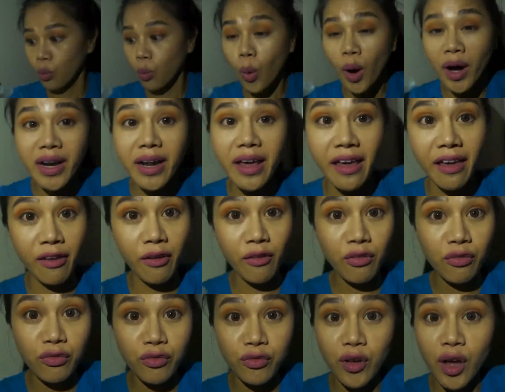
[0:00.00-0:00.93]
What
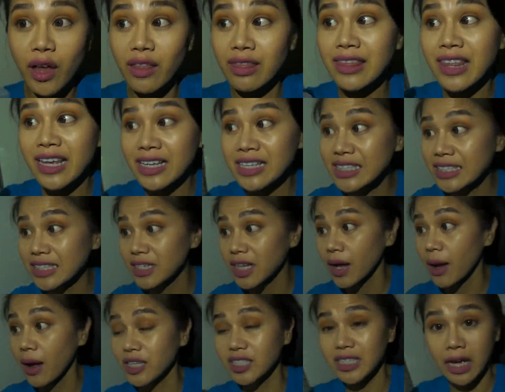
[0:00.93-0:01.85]
if this
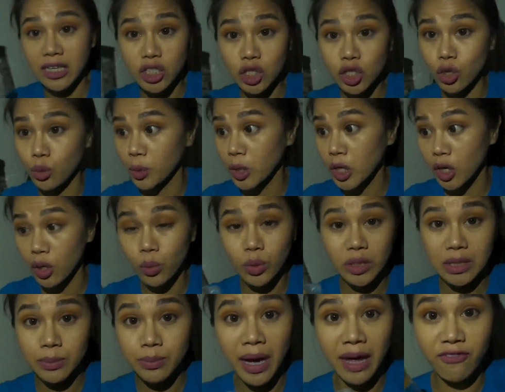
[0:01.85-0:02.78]
test tube here
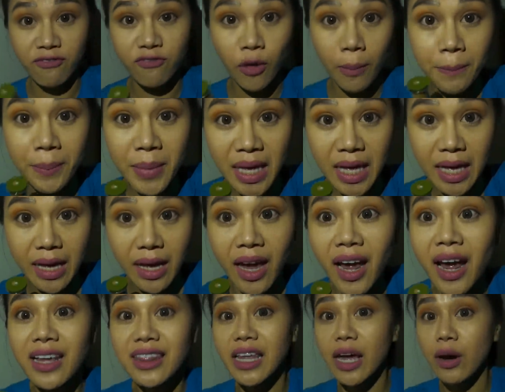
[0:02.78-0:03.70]
was meant for
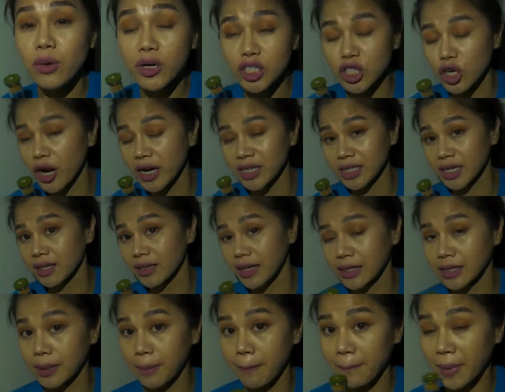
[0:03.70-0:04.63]
me. They were trying to
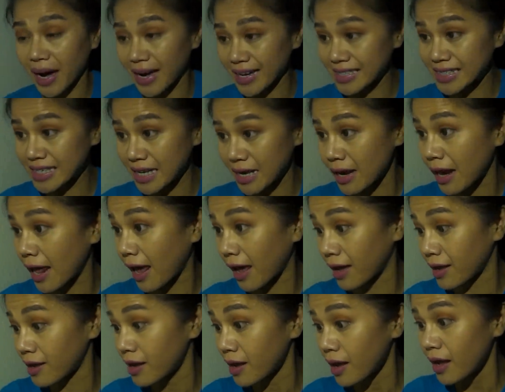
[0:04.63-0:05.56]
collect my
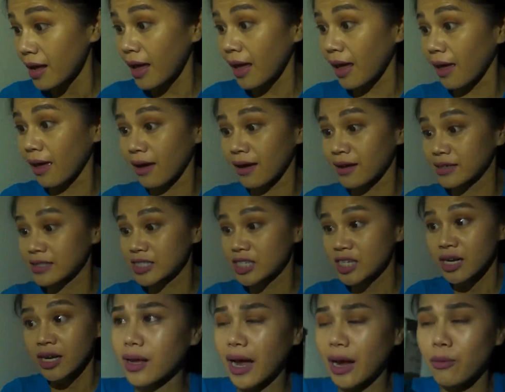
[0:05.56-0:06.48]
DNA, and
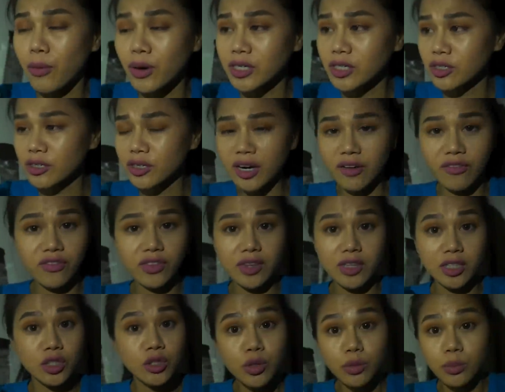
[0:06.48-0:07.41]
I wonder if
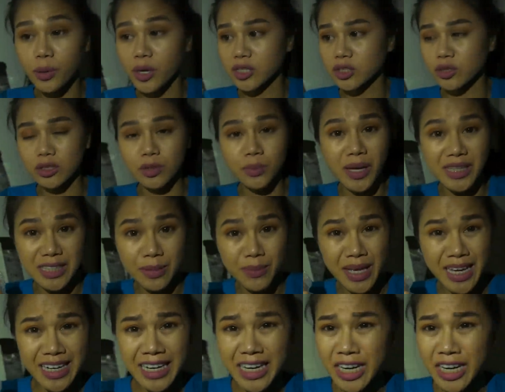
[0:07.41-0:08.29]
the toothbrush was meant to be in